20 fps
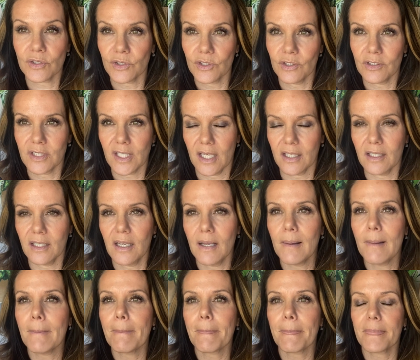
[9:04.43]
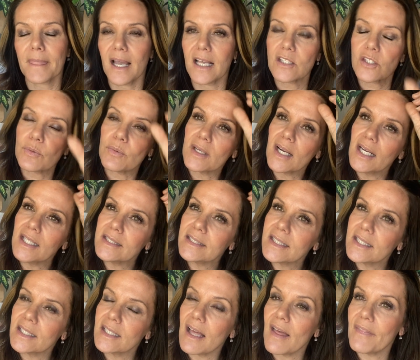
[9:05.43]
you're done. That's what I
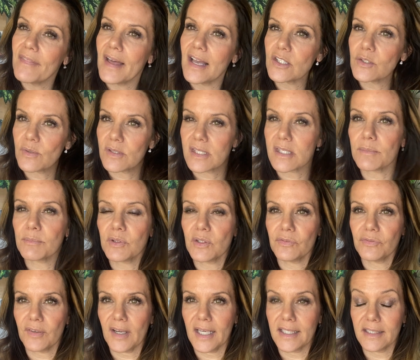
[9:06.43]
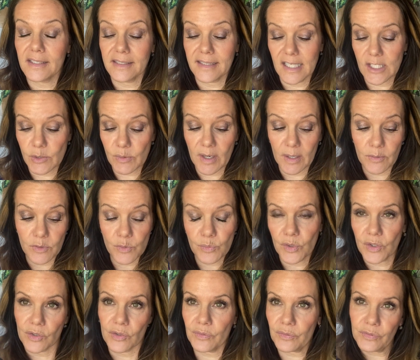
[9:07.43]
did, and that's what simplified, and that's why I was one
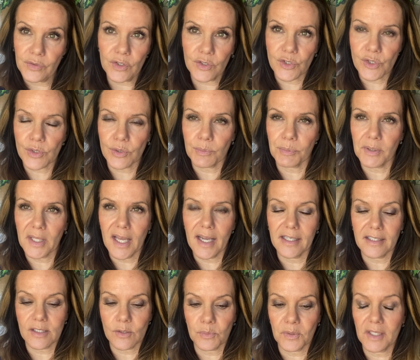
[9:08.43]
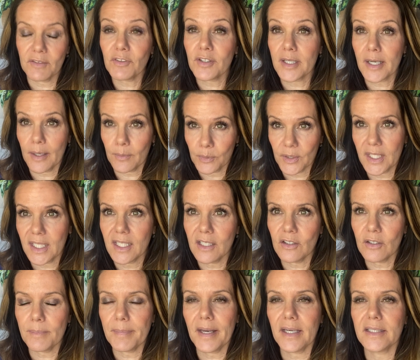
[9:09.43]
of the first to apply, because whenever I would hear
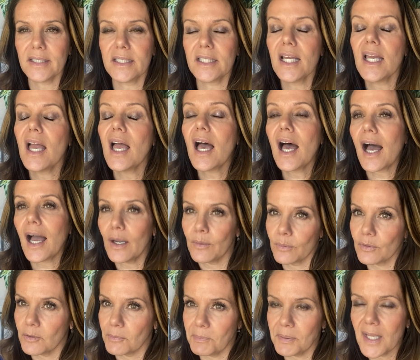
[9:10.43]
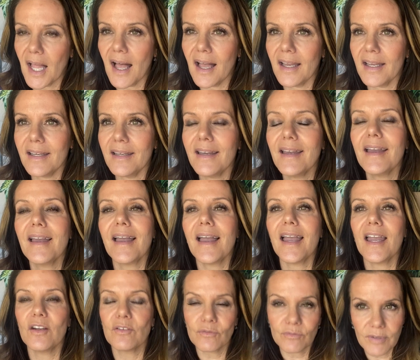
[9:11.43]
about it, I would apply,
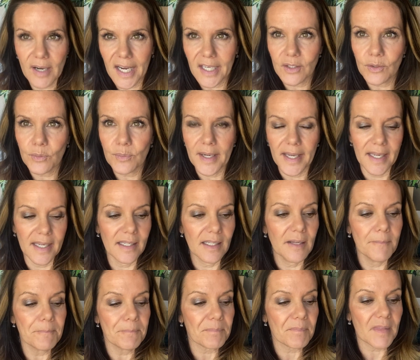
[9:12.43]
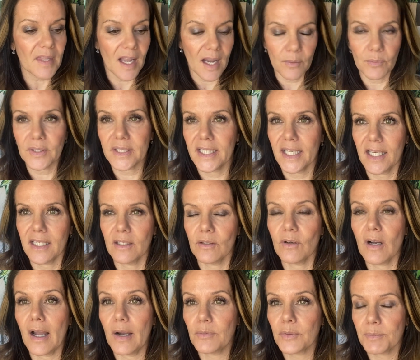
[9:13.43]
and right away I
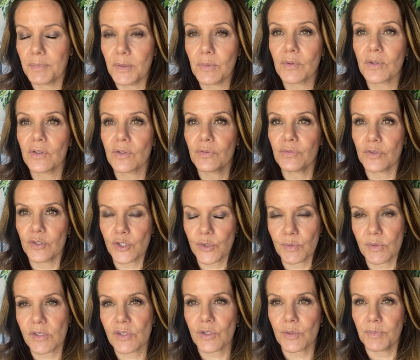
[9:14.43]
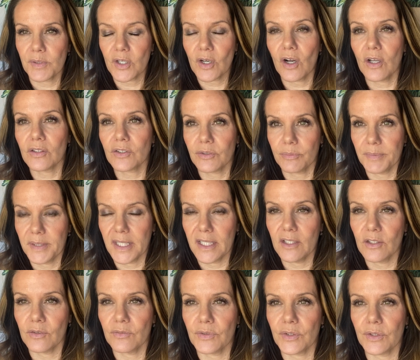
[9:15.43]
would be one of the first ones to be called to be
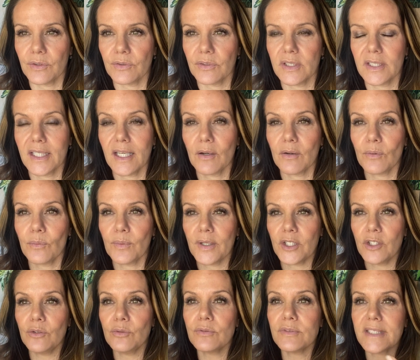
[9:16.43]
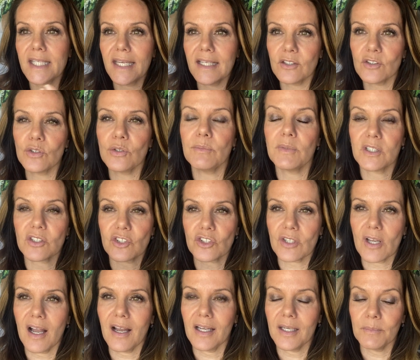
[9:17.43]
interviewed. Now, when you take too much
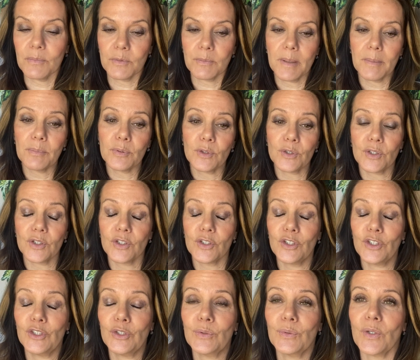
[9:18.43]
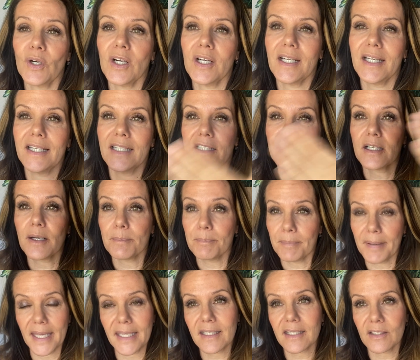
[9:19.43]
time, remember, you are in a
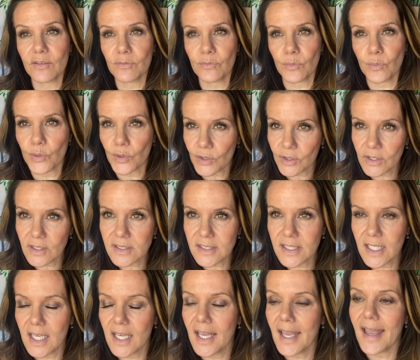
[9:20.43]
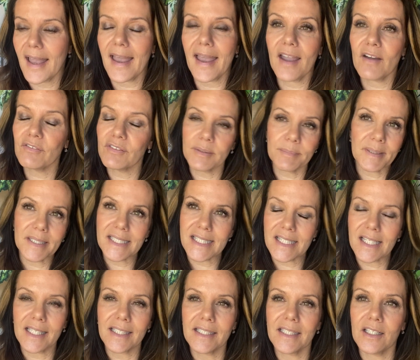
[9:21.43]
competitive world. Everybody's
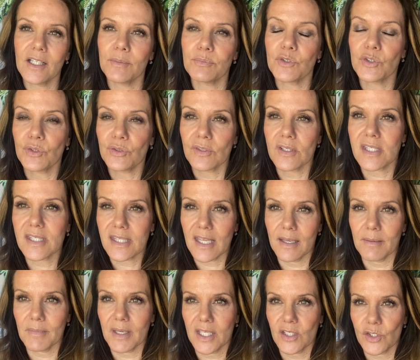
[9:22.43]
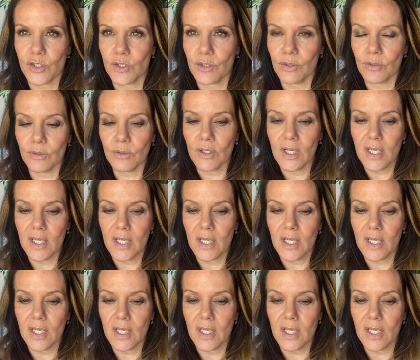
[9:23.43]
lining up to do the same as you,